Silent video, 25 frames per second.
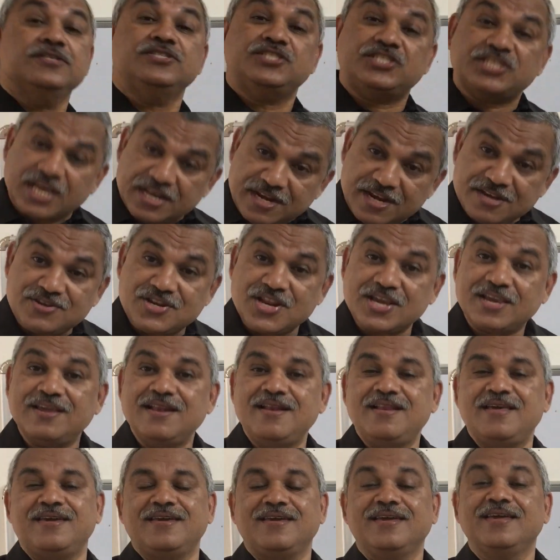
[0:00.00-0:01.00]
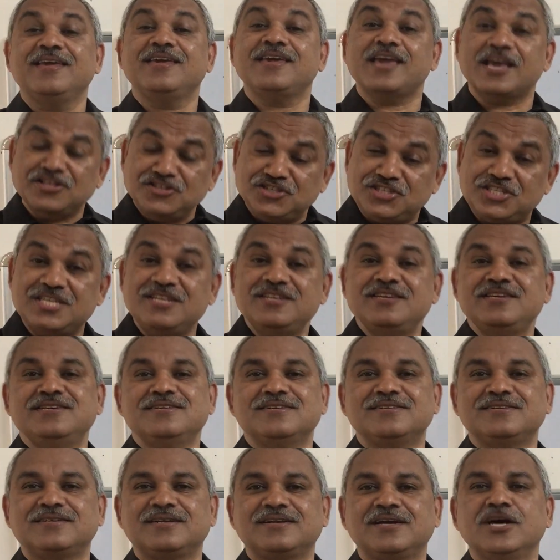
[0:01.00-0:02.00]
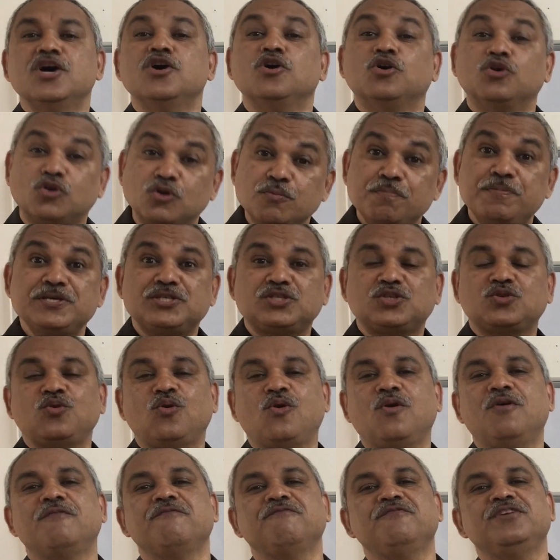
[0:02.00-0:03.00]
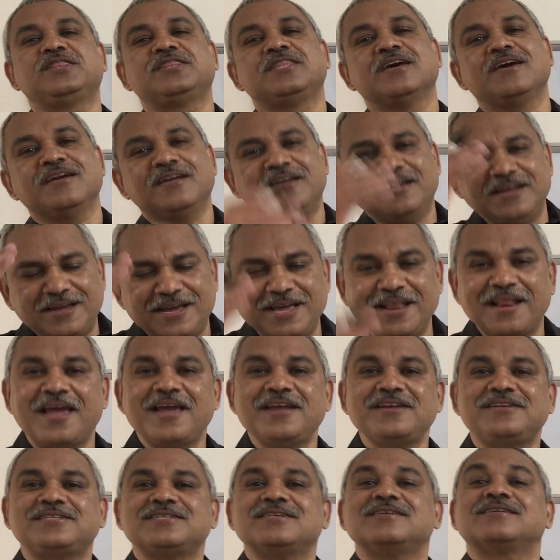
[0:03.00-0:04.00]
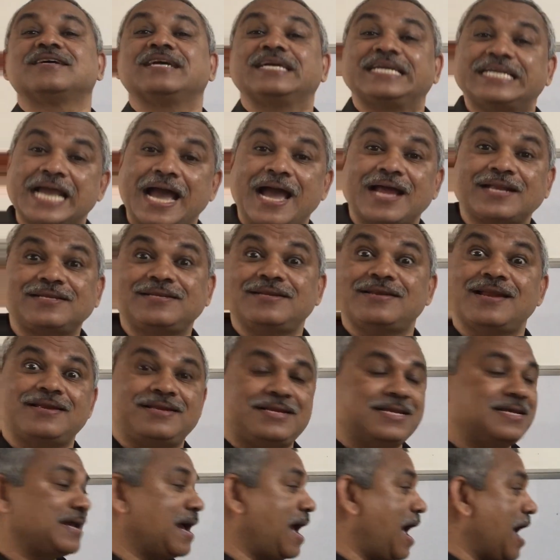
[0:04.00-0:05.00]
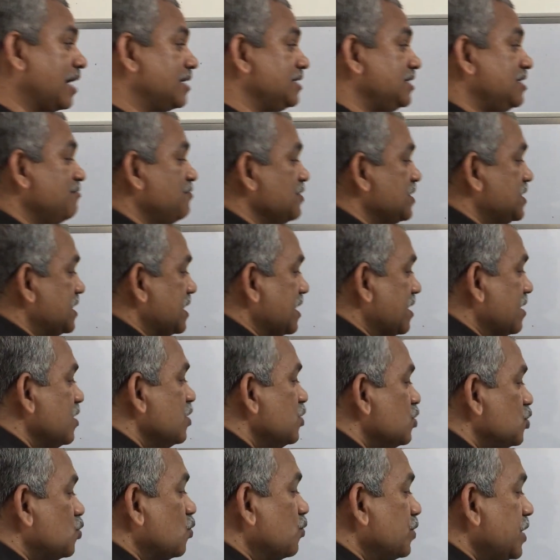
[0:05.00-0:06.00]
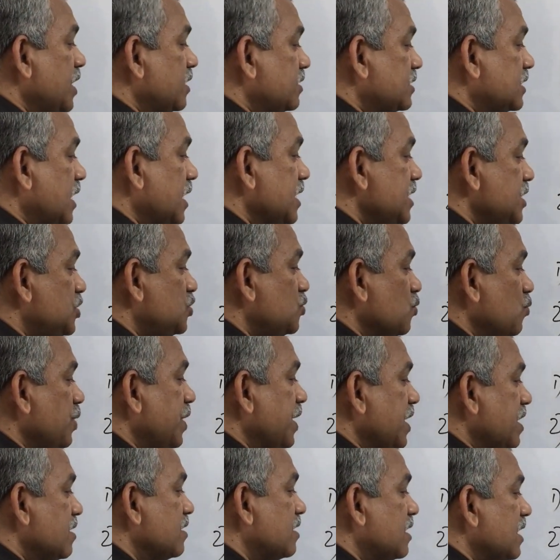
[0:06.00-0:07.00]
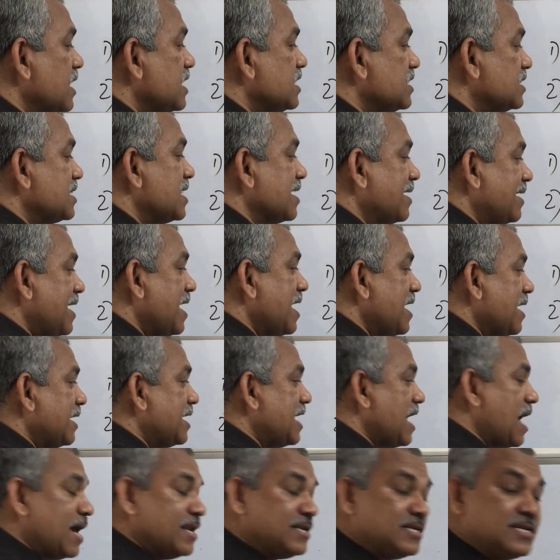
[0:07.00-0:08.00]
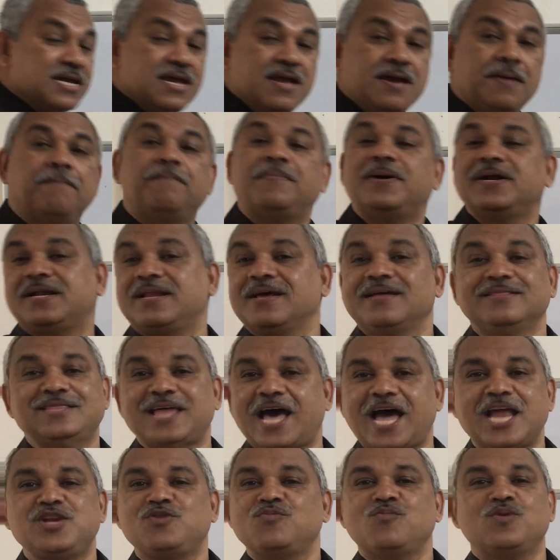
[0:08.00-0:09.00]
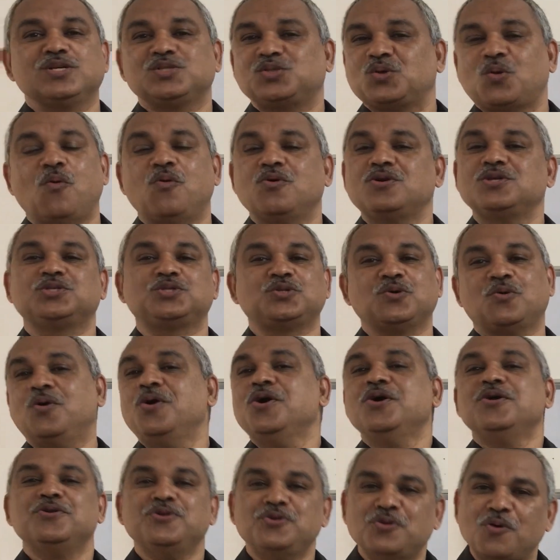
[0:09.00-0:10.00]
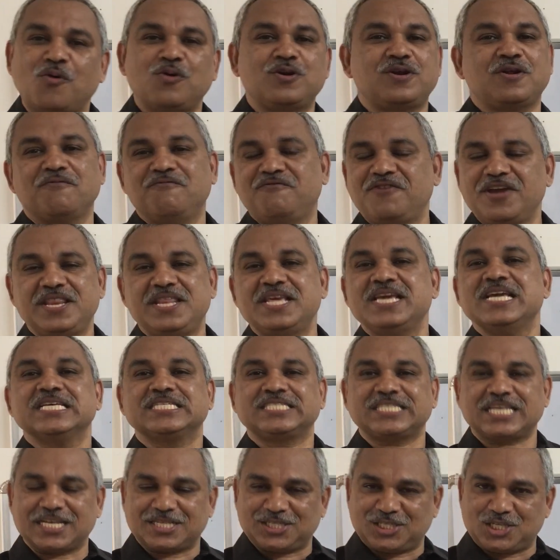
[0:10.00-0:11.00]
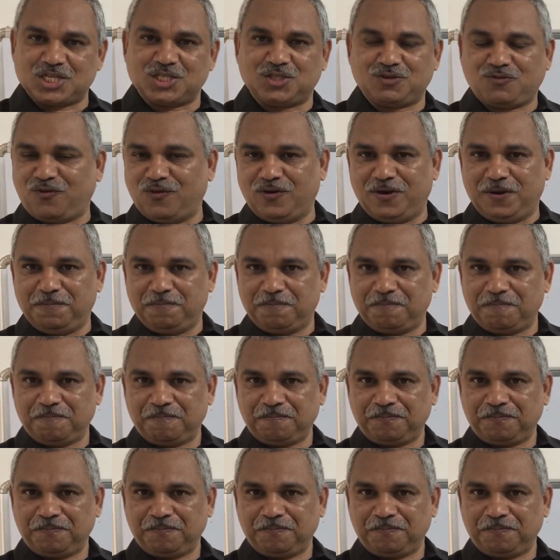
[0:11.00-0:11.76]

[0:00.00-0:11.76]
genetically engineer Rubisco with greater catalytic activity. So they tried to increase the K-cat, but that was also not very successful.